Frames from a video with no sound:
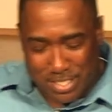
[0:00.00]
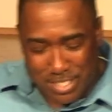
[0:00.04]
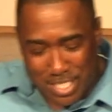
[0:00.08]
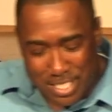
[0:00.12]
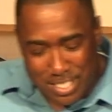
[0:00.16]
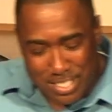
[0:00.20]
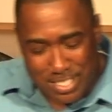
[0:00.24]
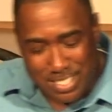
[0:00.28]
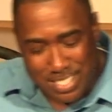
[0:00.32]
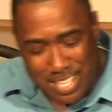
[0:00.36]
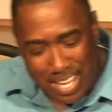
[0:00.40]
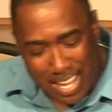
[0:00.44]

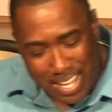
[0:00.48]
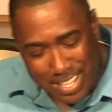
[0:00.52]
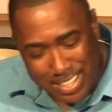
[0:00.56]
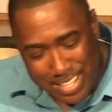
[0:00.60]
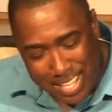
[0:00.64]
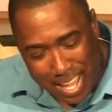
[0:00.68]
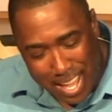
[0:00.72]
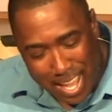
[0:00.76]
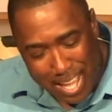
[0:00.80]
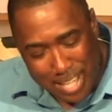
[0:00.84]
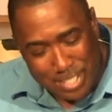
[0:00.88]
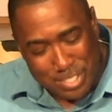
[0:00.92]
Jesus
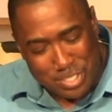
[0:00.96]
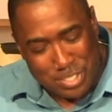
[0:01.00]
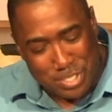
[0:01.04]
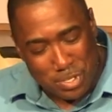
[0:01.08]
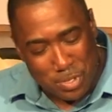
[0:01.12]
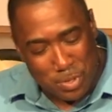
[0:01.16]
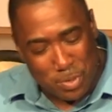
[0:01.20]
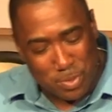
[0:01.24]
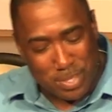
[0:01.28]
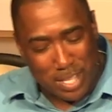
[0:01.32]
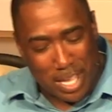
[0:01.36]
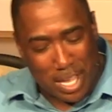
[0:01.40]
had the
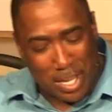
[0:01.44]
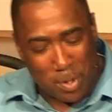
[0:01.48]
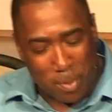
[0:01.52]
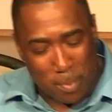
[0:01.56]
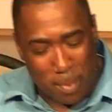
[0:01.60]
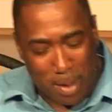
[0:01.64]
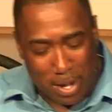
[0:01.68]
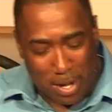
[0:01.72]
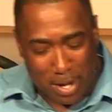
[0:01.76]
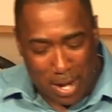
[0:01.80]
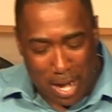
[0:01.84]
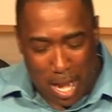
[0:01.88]
attitude that
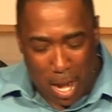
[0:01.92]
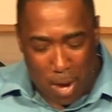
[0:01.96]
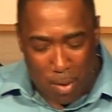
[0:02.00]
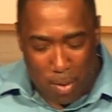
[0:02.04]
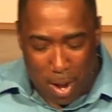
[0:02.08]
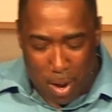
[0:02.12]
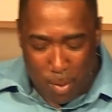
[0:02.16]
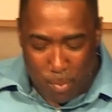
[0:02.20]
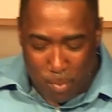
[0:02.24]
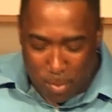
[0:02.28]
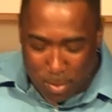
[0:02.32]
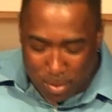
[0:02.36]
no matter
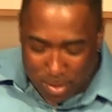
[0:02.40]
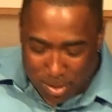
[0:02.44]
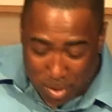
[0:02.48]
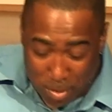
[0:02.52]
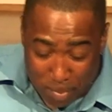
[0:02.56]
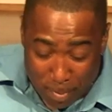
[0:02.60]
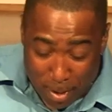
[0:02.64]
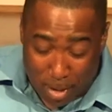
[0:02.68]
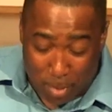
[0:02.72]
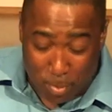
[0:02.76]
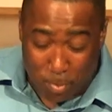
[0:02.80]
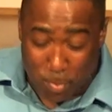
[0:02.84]
how I want,
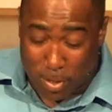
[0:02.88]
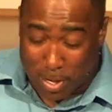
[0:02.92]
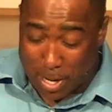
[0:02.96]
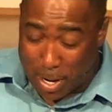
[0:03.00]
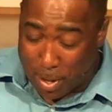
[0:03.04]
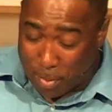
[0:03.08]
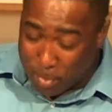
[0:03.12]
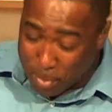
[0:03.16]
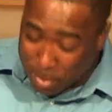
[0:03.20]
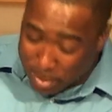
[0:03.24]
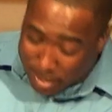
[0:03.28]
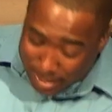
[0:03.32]
no matter what
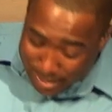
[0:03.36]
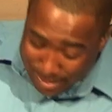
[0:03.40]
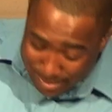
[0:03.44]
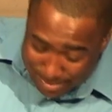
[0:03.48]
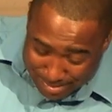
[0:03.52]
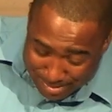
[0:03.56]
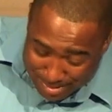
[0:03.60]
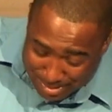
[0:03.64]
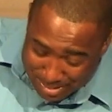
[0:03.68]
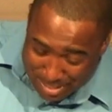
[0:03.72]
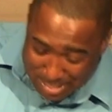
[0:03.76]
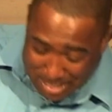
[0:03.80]
I want,
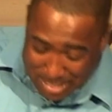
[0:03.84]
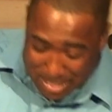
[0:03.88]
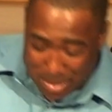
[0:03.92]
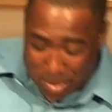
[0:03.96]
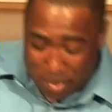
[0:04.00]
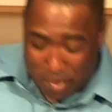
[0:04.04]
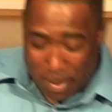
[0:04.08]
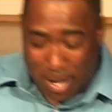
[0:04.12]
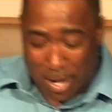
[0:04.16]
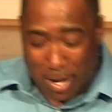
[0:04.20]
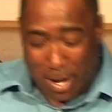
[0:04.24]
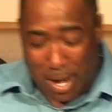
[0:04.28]

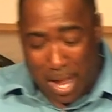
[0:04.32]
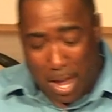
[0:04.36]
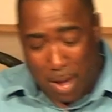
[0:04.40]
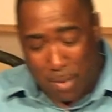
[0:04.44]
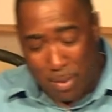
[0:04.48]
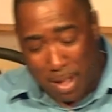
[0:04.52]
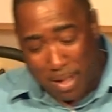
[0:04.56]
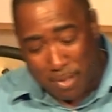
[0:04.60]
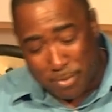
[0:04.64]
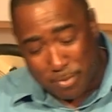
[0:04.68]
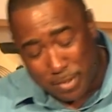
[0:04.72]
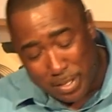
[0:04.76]
no matter
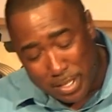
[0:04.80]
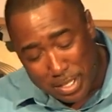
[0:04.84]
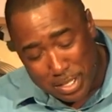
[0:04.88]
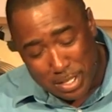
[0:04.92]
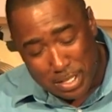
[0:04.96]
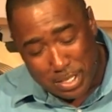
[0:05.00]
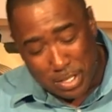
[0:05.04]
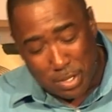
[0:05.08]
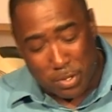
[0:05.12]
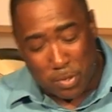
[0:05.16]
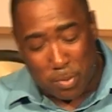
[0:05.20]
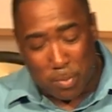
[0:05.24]
how I
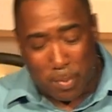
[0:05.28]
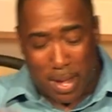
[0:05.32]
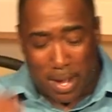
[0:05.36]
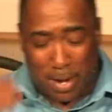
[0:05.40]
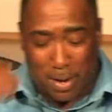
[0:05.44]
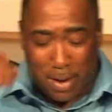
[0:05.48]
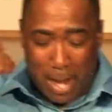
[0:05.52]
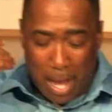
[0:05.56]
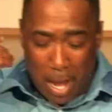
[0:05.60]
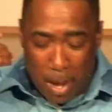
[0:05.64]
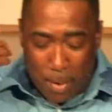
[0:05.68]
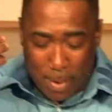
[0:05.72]
feel, or no
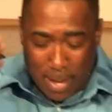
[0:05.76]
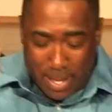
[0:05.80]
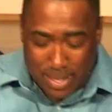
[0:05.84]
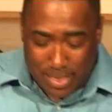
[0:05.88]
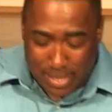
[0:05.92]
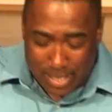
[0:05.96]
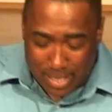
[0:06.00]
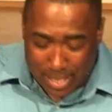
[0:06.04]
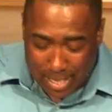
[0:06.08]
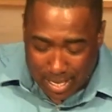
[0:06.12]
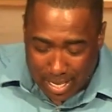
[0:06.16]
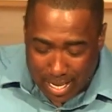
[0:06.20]
matter how I
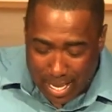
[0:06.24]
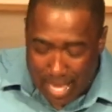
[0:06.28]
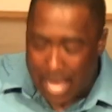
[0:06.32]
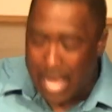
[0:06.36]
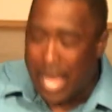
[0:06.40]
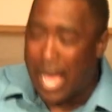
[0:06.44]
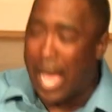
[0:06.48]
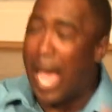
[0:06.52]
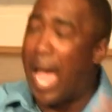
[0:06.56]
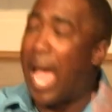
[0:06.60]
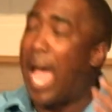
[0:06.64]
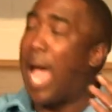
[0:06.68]
think,
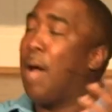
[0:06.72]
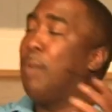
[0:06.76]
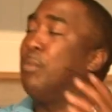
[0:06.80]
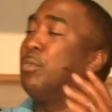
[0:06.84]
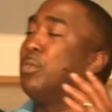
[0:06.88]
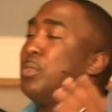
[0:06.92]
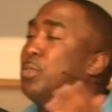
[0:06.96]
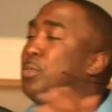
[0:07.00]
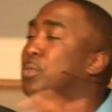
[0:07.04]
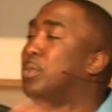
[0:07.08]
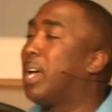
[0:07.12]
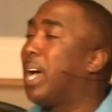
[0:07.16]
I
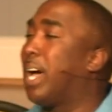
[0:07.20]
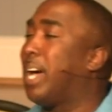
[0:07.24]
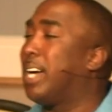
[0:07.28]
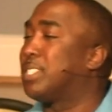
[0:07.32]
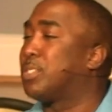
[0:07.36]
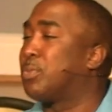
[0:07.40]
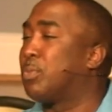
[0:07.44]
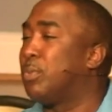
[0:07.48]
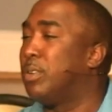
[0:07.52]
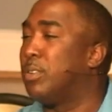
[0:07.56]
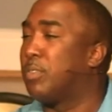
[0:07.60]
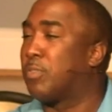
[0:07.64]
will do
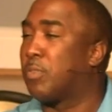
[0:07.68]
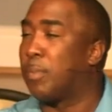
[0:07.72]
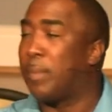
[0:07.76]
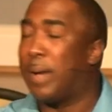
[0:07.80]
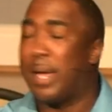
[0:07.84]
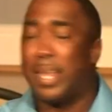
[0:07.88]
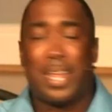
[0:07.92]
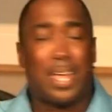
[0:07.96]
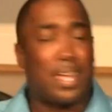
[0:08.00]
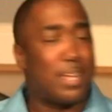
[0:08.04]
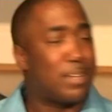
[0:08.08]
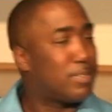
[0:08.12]
God's will for
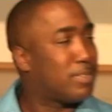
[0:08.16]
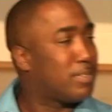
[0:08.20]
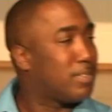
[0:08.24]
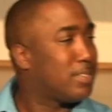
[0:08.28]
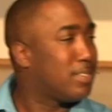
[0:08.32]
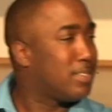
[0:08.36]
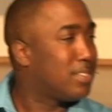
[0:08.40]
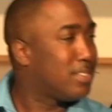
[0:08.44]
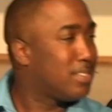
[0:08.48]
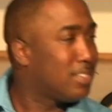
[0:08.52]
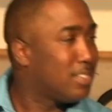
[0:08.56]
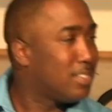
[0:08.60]
my life.